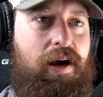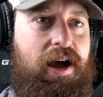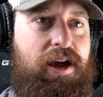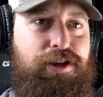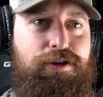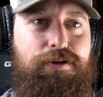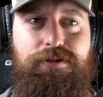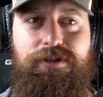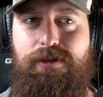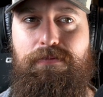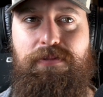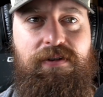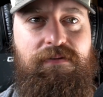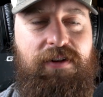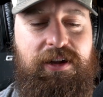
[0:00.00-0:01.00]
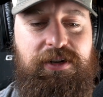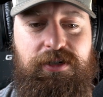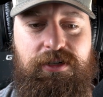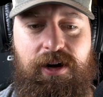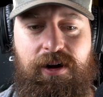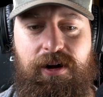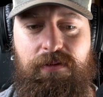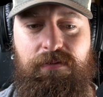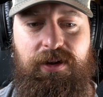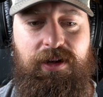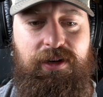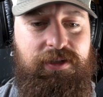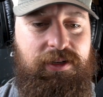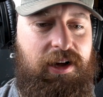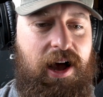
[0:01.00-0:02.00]
used to be a vegetarian
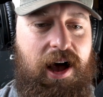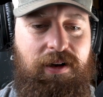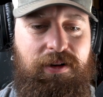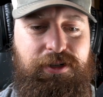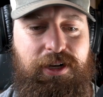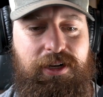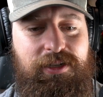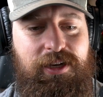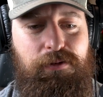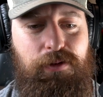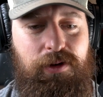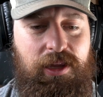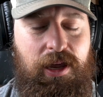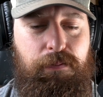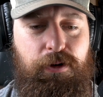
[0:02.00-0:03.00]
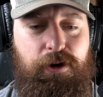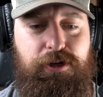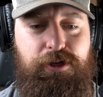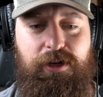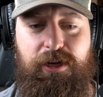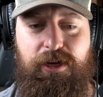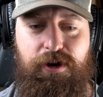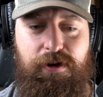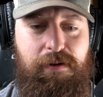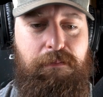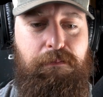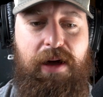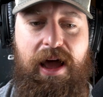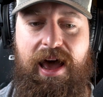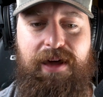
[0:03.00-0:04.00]
because in college, that's like what they push. Like, you're a
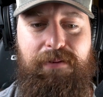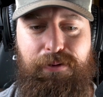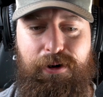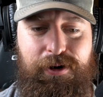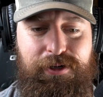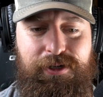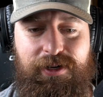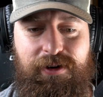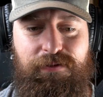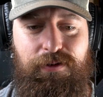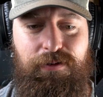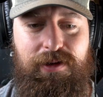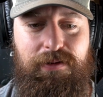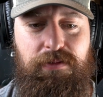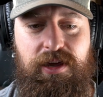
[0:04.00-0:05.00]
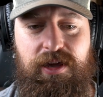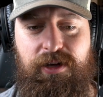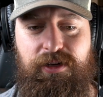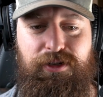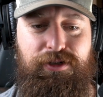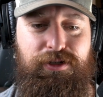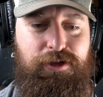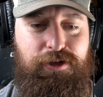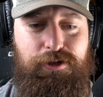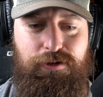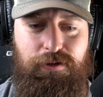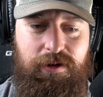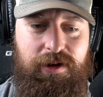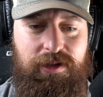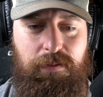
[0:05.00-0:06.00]
bad person if you eat meat because it's
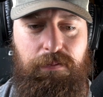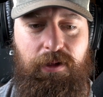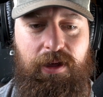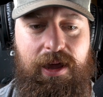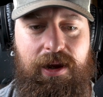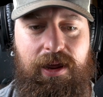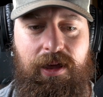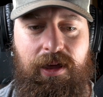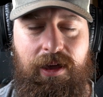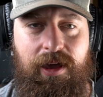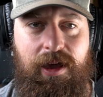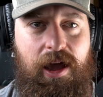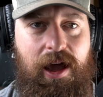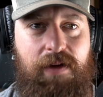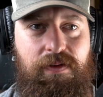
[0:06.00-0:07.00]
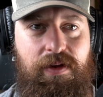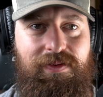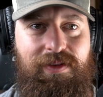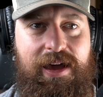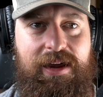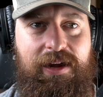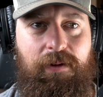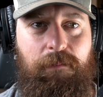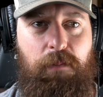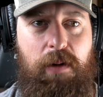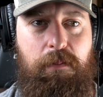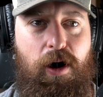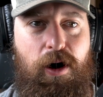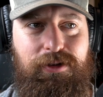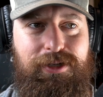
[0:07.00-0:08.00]
destroying the planet. And then like,
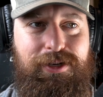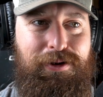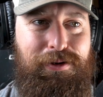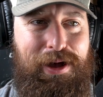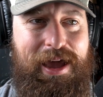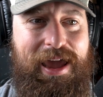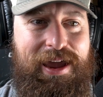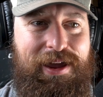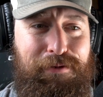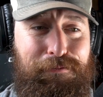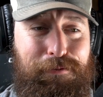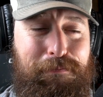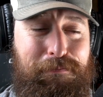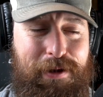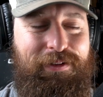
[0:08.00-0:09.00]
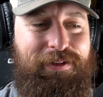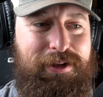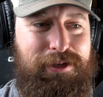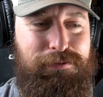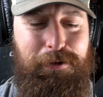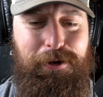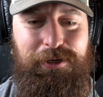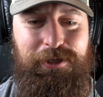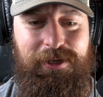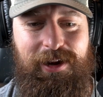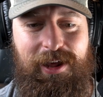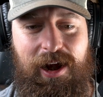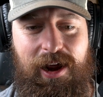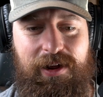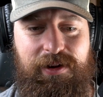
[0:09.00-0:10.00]
I'm also a rebellious person,
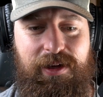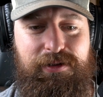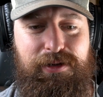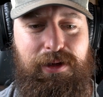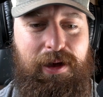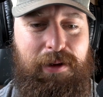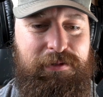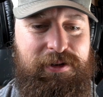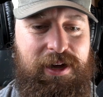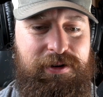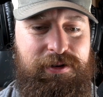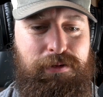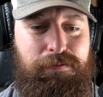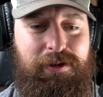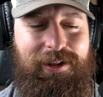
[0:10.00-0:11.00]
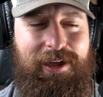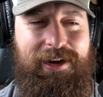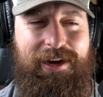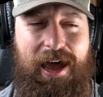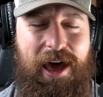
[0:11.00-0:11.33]
and I tend to be like,